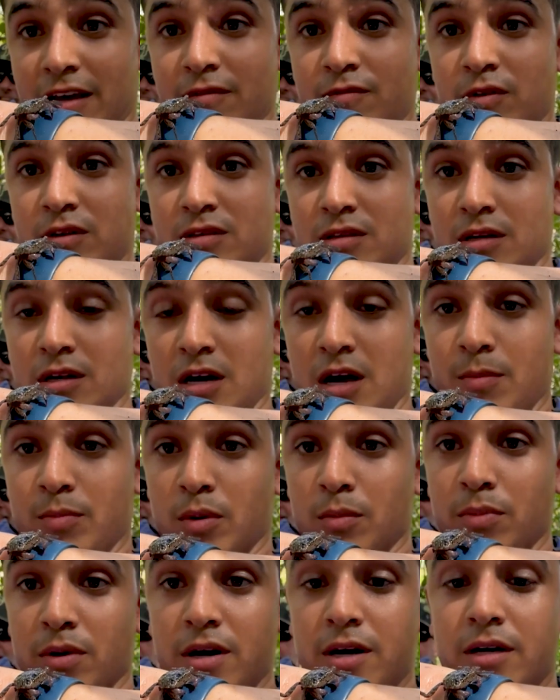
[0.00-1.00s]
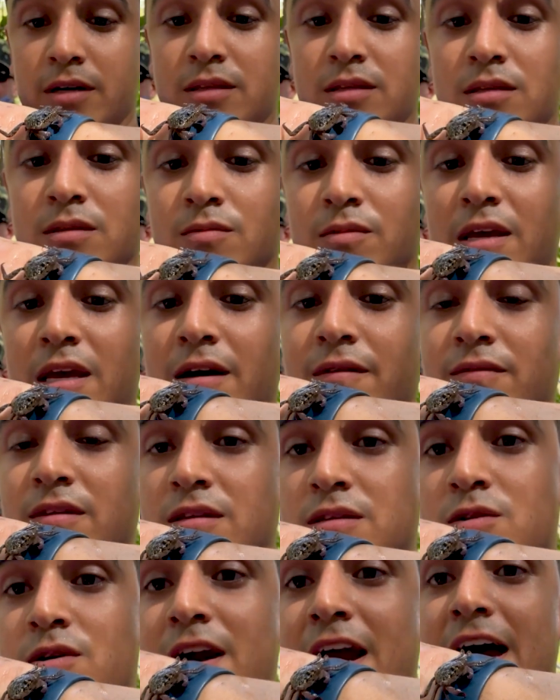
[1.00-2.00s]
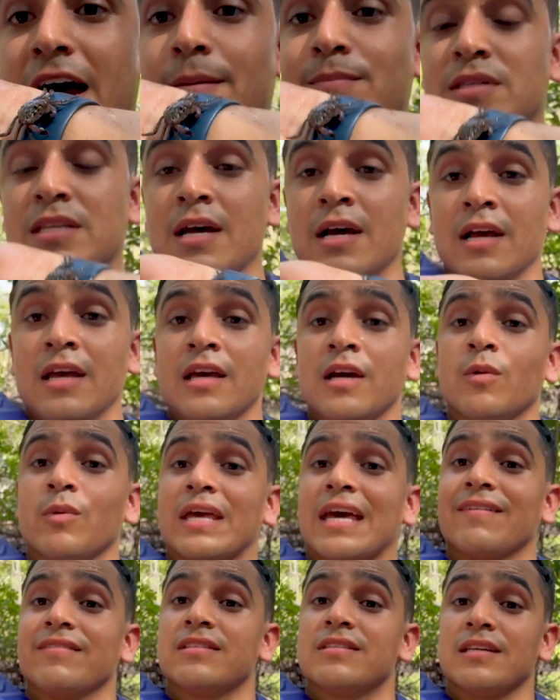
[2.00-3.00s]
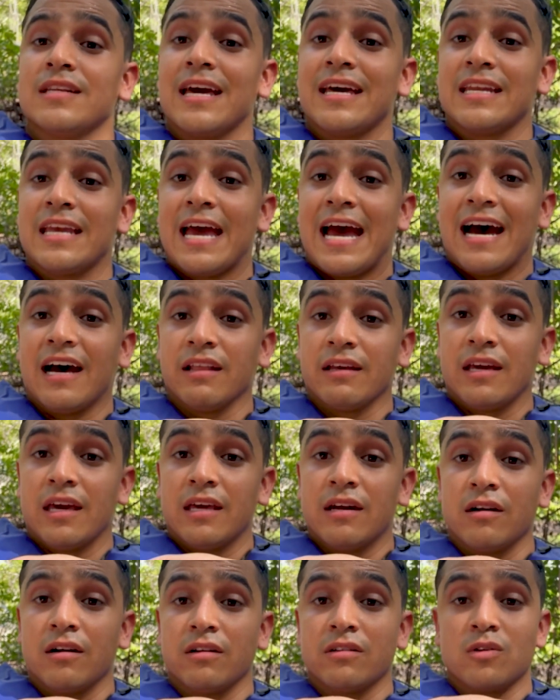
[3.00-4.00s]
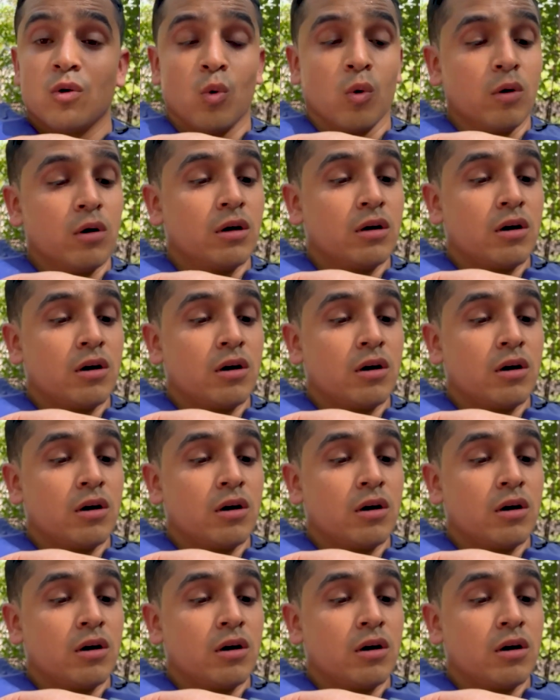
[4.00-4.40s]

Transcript: We've seen a couple birds, we have these crabs, we haven't seen any alligators or